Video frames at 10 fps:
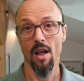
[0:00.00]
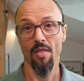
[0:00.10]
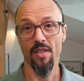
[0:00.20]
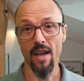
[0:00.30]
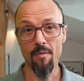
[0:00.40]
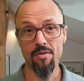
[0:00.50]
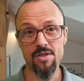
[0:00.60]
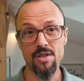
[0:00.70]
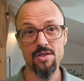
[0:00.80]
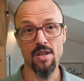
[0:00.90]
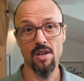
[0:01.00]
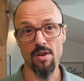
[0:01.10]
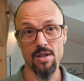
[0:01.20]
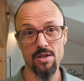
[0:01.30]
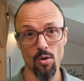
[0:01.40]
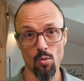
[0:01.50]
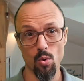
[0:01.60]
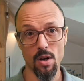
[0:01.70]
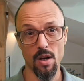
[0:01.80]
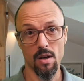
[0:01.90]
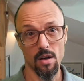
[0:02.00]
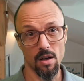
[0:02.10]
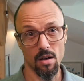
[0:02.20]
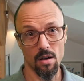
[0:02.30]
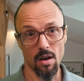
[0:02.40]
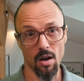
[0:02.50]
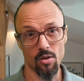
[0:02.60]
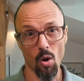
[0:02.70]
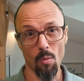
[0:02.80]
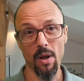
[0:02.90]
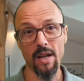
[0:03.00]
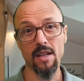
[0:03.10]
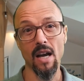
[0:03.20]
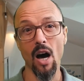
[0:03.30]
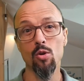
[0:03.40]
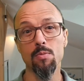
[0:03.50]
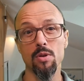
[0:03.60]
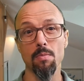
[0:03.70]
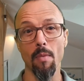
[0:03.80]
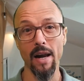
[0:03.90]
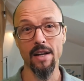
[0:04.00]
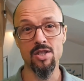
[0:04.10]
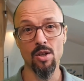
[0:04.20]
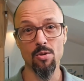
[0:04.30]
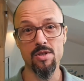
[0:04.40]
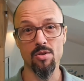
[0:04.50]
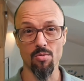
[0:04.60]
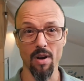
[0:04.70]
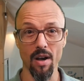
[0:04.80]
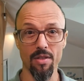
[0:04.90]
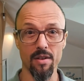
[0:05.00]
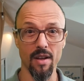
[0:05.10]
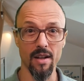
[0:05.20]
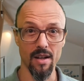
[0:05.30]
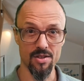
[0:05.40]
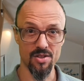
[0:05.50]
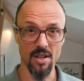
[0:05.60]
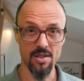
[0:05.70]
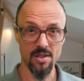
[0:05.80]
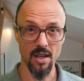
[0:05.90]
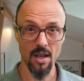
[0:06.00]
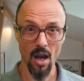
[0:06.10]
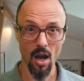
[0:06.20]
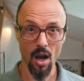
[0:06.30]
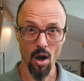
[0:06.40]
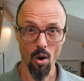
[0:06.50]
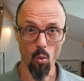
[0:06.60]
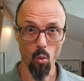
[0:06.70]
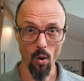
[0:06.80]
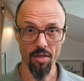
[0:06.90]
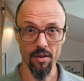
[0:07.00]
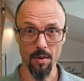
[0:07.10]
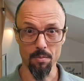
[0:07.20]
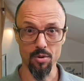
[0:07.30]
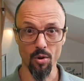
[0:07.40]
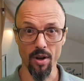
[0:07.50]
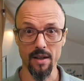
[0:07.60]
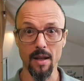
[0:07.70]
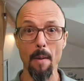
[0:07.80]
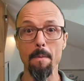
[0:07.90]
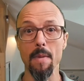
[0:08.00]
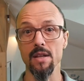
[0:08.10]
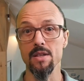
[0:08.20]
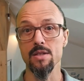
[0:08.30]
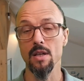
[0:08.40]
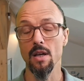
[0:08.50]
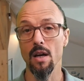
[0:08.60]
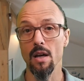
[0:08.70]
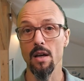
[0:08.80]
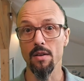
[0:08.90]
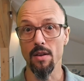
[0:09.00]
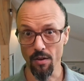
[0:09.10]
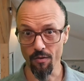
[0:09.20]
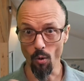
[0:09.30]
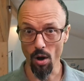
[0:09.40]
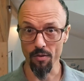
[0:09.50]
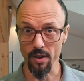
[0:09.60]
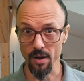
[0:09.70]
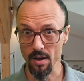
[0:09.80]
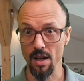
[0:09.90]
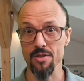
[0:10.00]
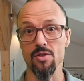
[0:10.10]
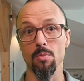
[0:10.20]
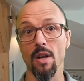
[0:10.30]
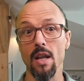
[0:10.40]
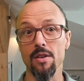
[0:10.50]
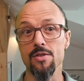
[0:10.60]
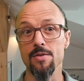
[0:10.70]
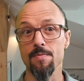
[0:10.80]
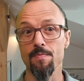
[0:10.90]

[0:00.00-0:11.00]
The emphasis here is on work on completing output milestones rather than assessing whether the product meets the evolving customer needs.